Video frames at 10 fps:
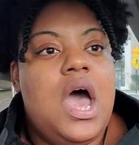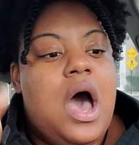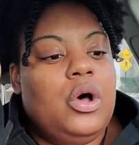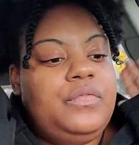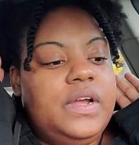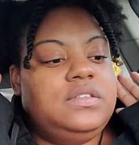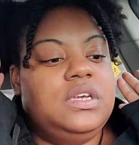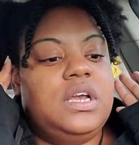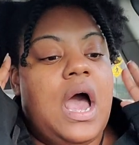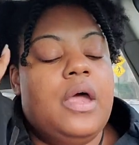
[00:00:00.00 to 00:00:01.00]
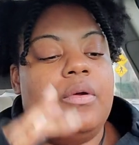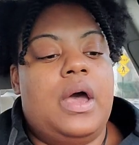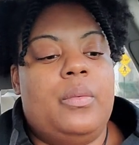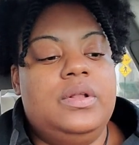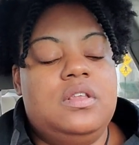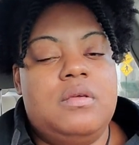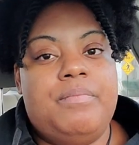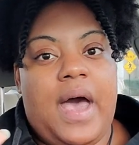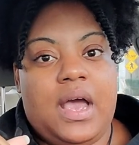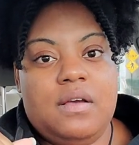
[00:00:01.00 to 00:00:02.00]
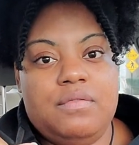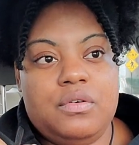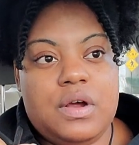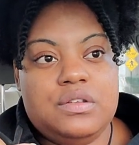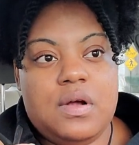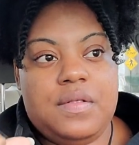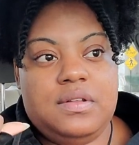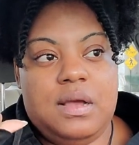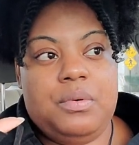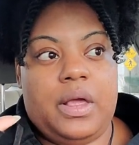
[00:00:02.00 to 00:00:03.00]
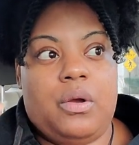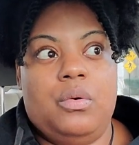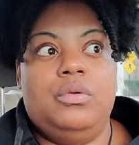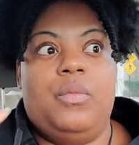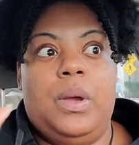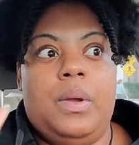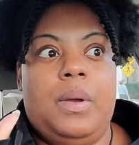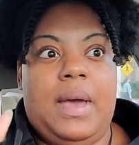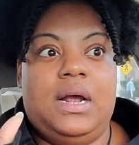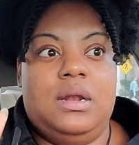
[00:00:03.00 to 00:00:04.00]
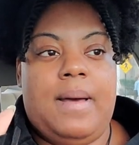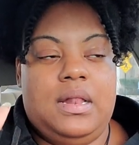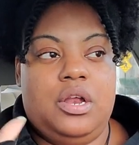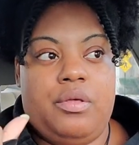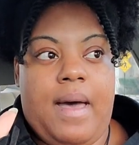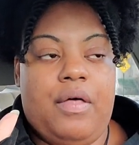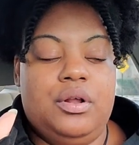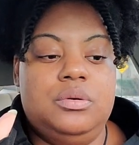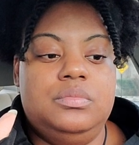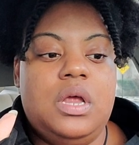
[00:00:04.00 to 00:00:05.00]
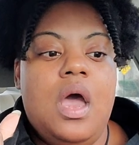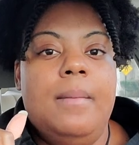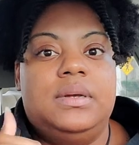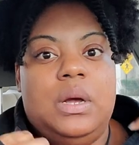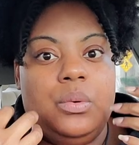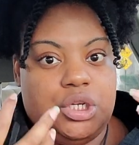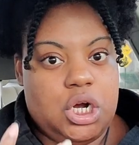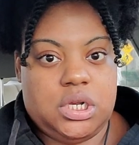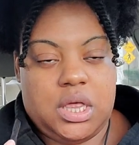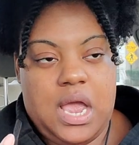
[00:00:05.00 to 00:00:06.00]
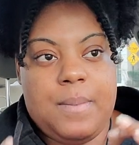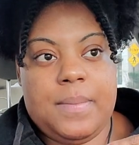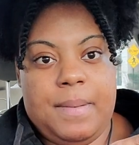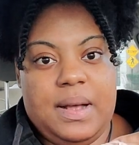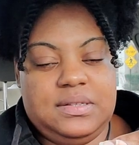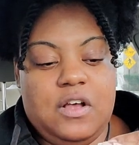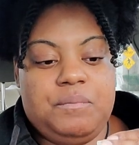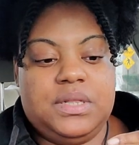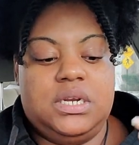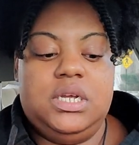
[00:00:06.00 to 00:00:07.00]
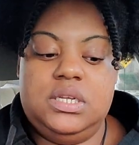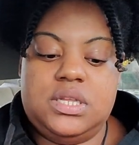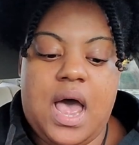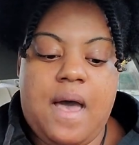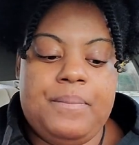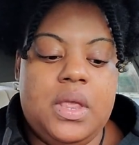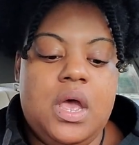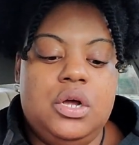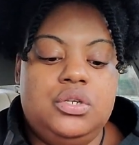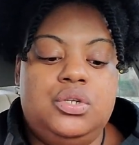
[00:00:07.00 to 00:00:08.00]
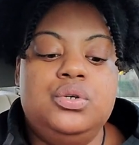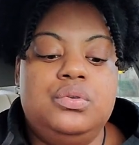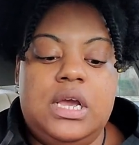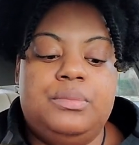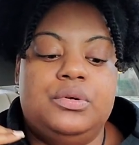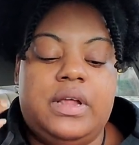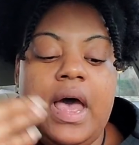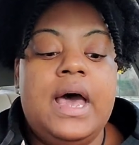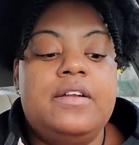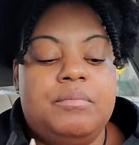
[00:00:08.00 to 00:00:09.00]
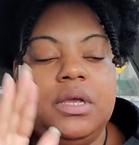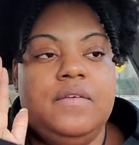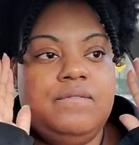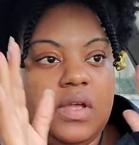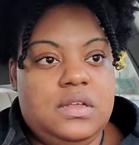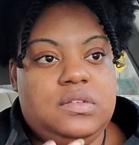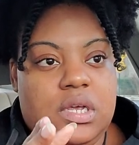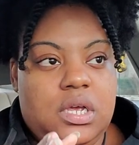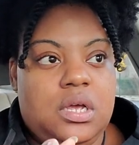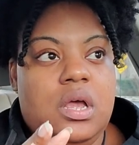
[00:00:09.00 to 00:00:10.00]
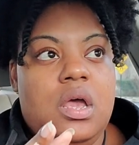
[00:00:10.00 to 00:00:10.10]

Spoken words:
I was facing, I went to the back of the restaurant, the table, like, way, way, way back in the back, near the bathrooms, because I wanted to talk to the camera by myself, but then he sat 2 tables ahead of me, facing